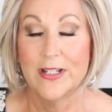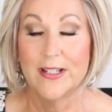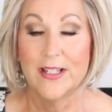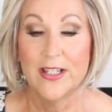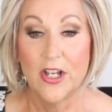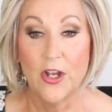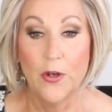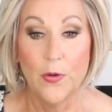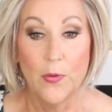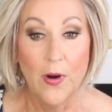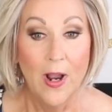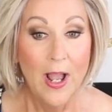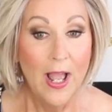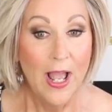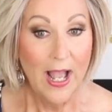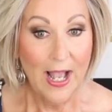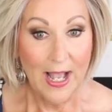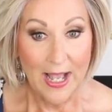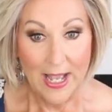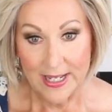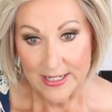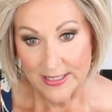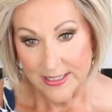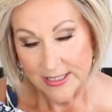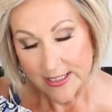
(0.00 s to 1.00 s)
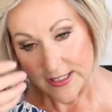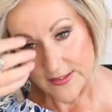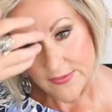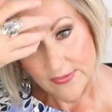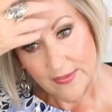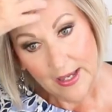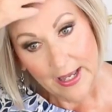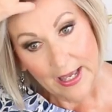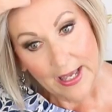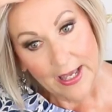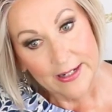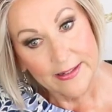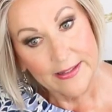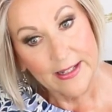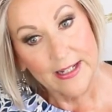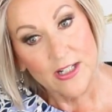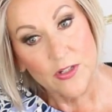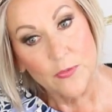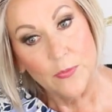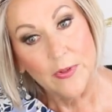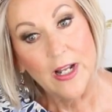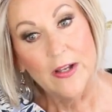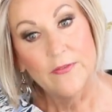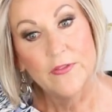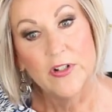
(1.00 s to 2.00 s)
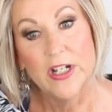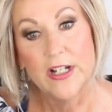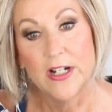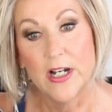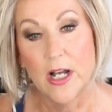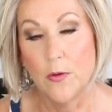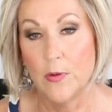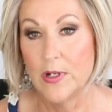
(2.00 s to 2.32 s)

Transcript: So I did that. That's what I've done.